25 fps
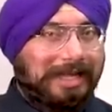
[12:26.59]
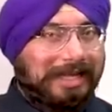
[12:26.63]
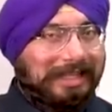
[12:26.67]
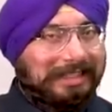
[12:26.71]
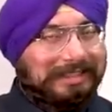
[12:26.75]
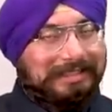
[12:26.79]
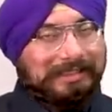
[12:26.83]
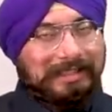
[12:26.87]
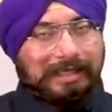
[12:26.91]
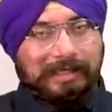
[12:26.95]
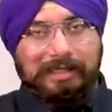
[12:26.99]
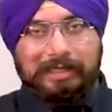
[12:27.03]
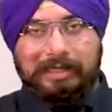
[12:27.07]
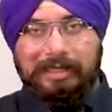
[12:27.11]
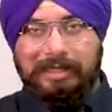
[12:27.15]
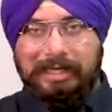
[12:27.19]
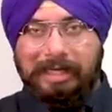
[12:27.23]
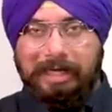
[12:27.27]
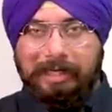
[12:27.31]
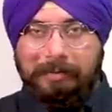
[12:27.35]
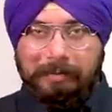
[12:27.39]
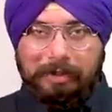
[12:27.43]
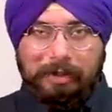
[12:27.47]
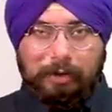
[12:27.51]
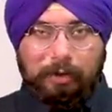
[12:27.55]
extended
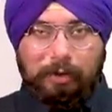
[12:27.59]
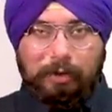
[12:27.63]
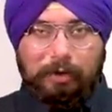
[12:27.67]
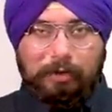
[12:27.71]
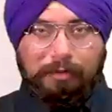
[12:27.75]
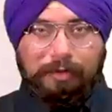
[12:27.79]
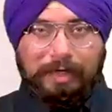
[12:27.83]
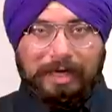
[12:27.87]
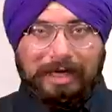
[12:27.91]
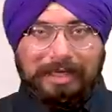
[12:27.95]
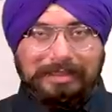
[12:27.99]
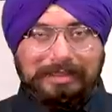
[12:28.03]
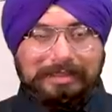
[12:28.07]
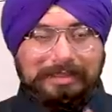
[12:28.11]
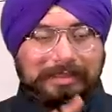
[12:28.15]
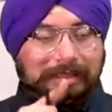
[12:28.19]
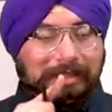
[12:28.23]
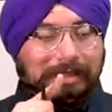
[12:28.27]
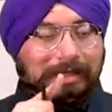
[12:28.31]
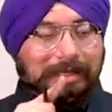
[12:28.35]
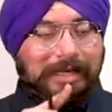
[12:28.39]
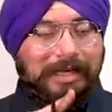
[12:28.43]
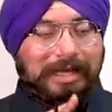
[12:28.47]
neighborhood of ours